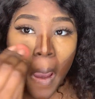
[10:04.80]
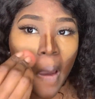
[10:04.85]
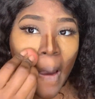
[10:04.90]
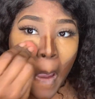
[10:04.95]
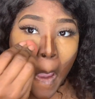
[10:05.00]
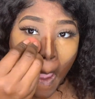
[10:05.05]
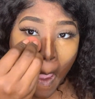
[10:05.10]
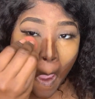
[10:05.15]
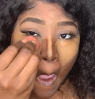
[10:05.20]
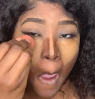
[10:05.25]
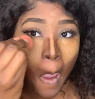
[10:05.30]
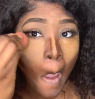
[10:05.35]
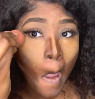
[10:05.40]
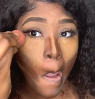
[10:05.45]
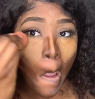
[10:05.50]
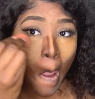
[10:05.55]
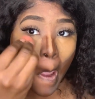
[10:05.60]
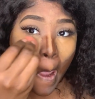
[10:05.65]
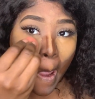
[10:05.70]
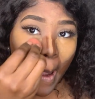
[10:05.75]
I want to make sure
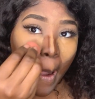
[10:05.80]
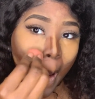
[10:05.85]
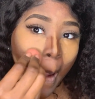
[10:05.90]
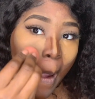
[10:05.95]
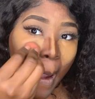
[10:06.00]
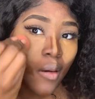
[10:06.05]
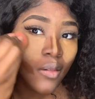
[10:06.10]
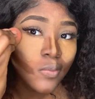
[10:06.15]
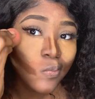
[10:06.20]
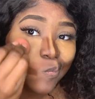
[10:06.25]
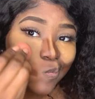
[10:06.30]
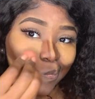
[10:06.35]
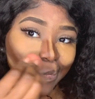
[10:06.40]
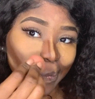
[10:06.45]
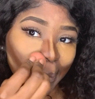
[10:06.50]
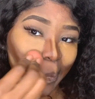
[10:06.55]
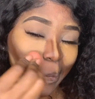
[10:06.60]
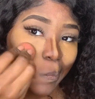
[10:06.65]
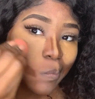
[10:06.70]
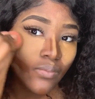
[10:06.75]
it's like enough.
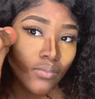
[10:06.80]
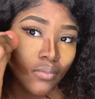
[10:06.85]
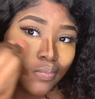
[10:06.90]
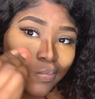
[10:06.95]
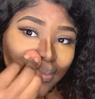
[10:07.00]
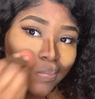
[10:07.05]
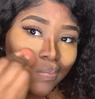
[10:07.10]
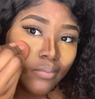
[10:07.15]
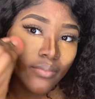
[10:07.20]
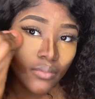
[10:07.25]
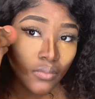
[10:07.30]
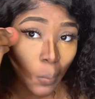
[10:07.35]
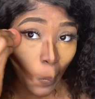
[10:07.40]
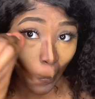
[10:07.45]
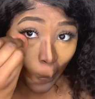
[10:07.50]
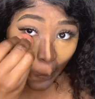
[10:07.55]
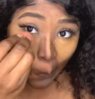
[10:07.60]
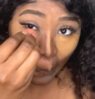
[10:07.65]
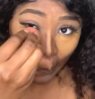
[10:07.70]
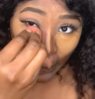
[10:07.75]
And also,
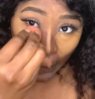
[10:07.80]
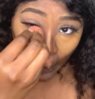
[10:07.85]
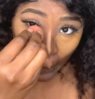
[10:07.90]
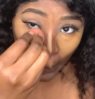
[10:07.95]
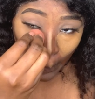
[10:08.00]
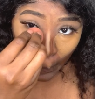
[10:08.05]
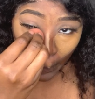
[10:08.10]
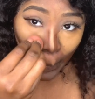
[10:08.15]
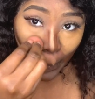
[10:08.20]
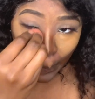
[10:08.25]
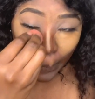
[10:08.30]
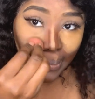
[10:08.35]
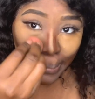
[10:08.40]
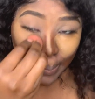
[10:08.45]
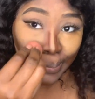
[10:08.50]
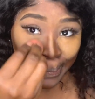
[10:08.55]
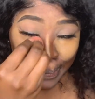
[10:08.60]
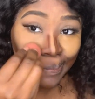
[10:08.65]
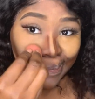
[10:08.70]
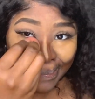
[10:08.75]

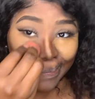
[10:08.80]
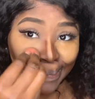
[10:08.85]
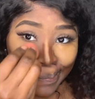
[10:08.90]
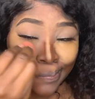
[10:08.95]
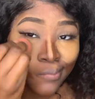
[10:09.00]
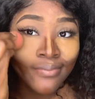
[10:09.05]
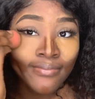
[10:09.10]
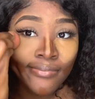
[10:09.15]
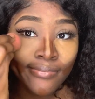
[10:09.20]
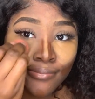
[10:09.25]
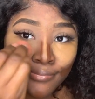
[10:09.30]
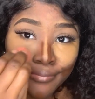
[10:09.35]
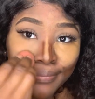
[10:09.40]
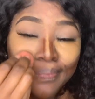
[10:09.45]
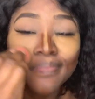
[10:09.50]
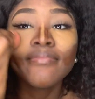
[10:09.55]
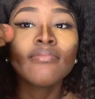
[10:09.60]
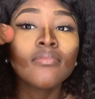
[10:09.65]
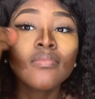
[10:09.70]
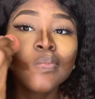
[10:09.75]
I did not use
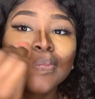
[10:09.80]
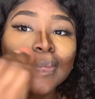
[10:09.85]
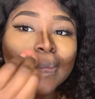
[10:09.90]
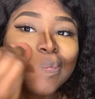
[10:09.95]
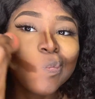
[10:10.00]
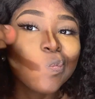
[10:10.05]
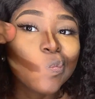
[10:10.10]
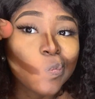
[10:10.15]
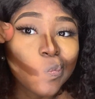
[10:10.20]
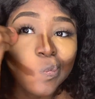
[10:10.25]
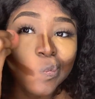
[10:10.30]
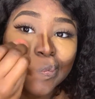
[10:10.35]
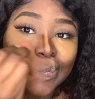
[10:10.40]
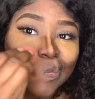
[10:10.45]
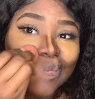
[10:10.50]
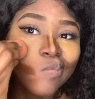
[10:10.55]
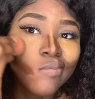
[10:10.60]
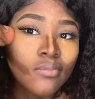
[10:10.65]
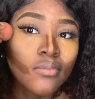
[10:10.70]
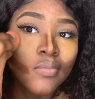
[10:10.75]
foundation
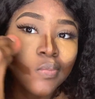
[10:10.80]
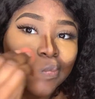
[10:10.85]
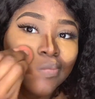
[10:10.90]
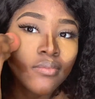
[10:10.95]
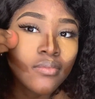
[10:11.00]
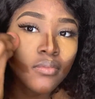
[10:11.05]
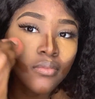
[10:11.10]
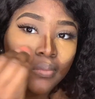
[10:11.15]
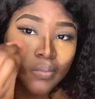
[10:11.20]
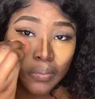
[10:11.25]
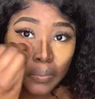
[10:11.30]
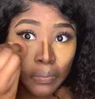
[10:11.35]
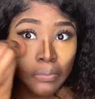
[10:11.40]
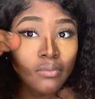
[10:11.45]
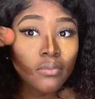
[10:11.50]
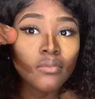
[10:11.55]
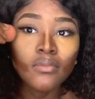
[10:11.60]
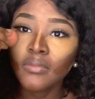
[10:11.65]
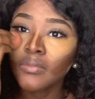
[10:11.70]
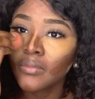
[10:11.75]
simply
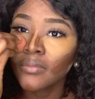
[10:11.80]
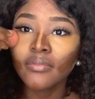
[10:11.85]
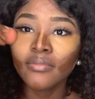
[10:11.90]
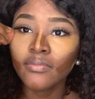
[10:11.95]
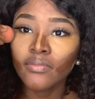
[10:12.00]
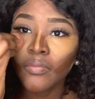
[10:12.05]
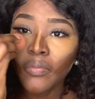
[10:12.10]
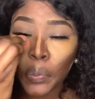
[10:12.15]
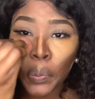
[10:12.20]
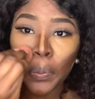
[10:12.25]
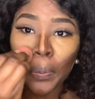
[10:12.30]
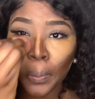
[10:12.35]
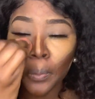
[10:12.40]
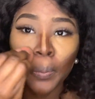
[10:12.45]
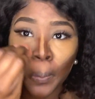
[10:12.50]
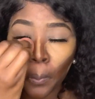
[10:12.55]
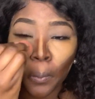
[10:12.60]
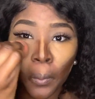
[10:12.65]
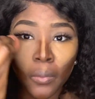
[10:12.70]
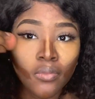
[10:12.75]
because
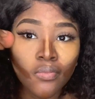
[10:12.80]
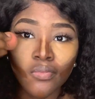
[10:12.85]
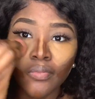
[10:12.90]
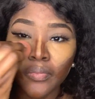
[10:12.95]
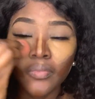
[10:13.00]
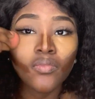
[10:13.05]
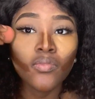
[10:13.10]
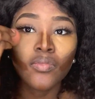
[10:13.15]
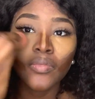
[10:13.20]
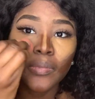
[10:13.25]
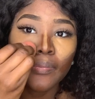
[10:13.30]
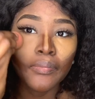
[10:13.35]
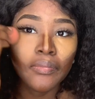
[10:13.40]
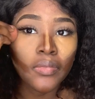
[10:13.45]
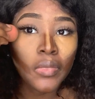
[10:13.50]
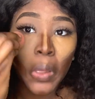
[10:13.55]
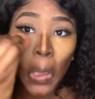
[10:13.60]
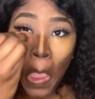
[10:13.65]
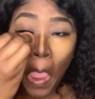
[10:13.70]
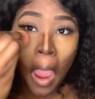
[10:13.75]
this is a light
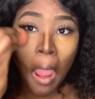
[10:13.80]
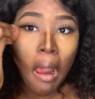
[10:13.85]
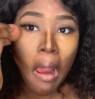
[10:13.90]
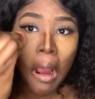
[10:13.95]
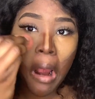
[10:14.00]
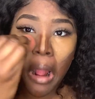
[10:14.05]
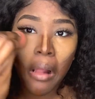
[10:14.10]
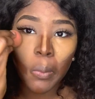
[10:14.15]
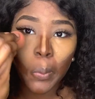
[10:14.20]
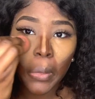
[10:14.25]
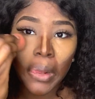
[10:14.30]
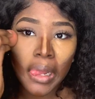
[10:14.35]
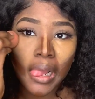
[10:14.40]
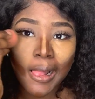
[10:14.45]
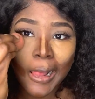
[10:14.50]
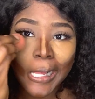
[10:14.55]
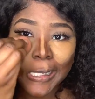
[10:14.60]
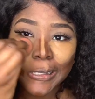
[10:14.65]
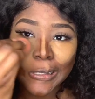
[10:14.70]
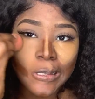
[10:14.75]
bead, and for me, when
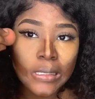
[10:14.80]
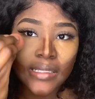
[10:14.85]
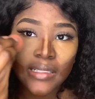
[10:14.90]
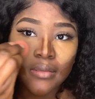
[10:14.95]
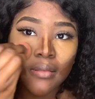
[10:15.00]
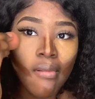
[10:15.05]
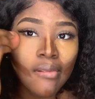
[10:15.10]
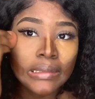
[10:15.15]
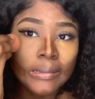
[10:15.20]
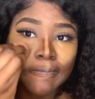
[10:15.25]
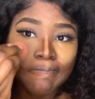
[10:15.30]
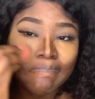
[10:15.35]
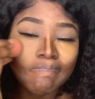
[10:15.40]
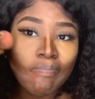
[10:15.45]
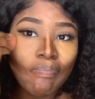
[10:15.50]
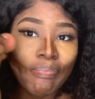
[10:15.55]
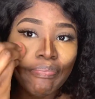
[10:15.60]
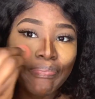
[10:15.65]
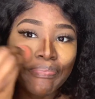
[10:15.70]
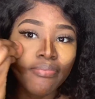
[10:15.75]
I do a light bead, I'm not
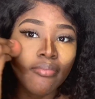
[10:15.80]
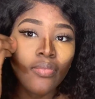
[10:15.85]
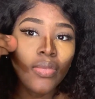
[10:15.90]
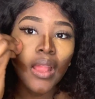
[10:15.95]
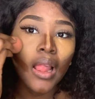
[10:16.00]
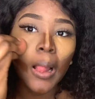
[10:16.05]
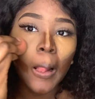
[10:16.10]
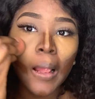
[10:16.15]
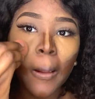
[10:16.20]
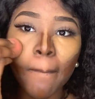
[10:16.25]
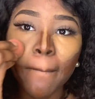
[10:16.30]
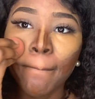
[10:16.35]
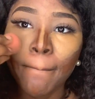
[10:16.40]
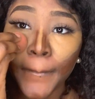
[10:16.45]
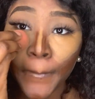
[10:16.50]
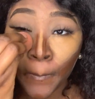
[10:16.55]
using any foundation.